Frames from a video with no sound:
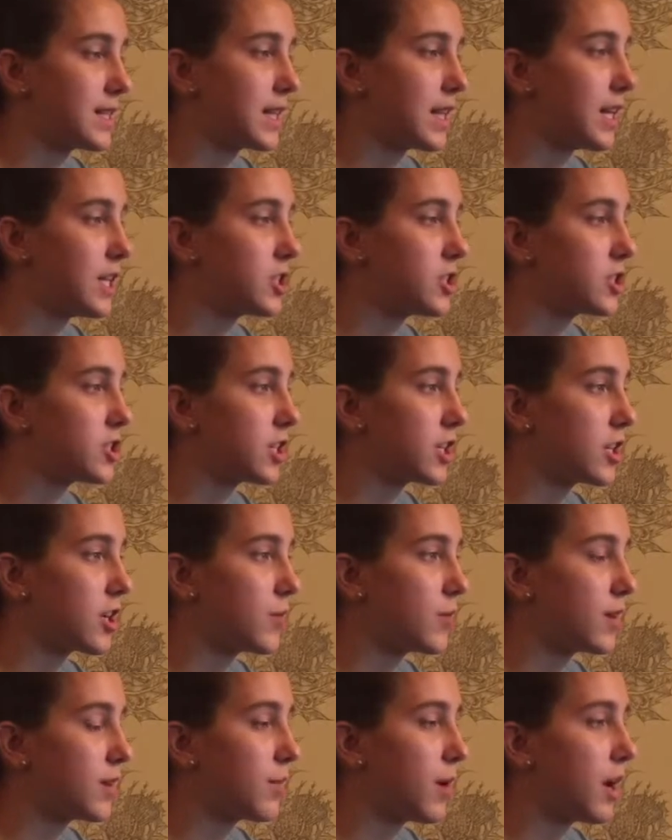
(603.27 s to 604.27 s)
and each
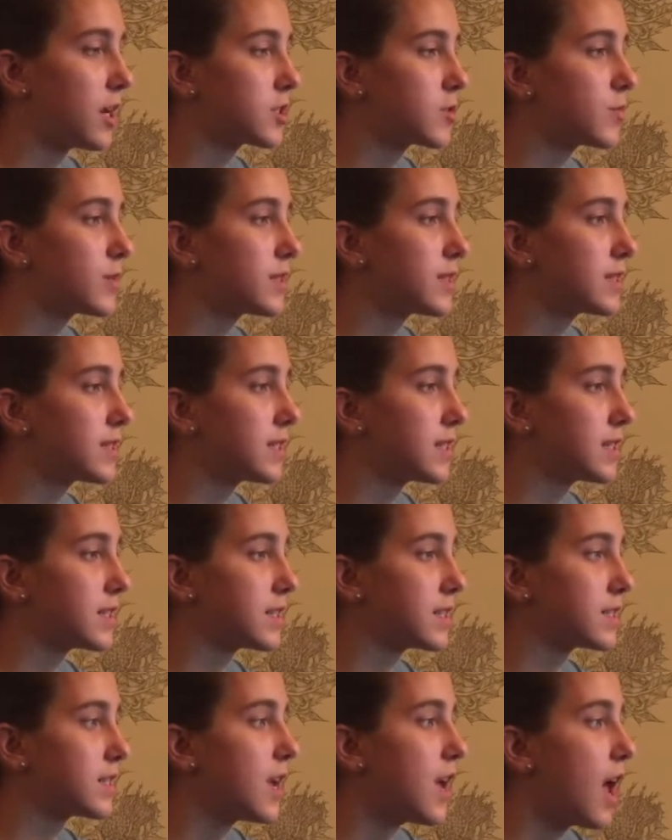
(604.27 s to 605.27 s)
genome and possible
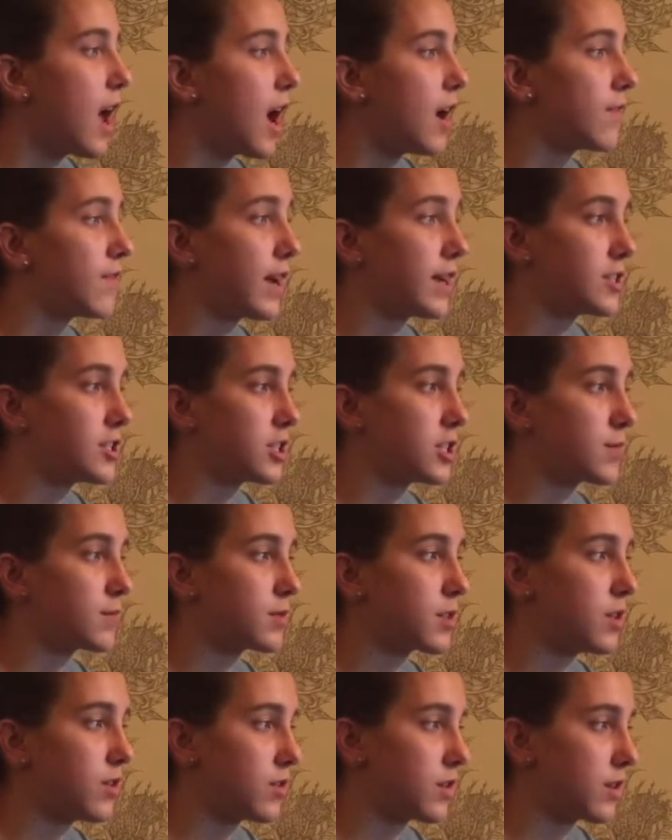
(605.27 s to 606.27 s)
diseases of that
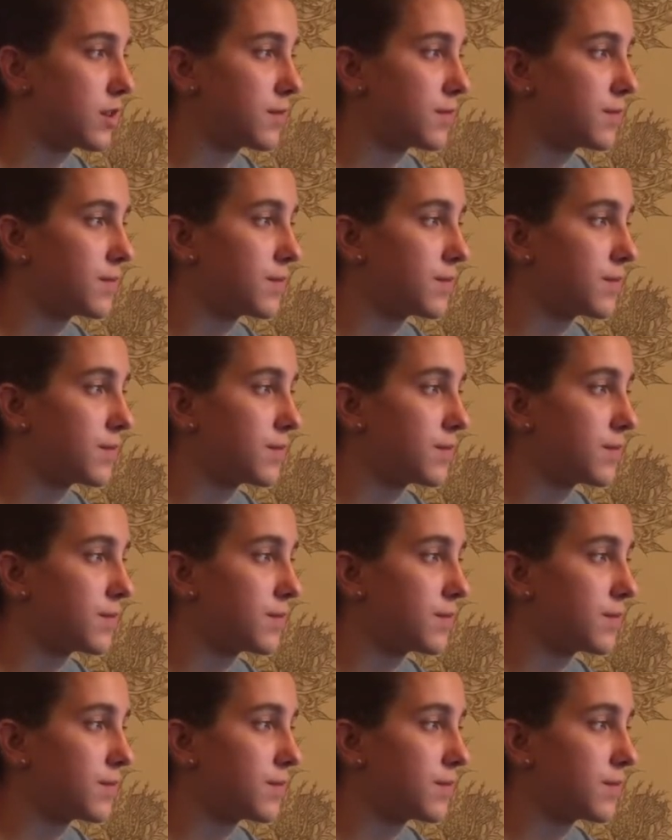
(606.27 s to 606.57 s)
genome's owner.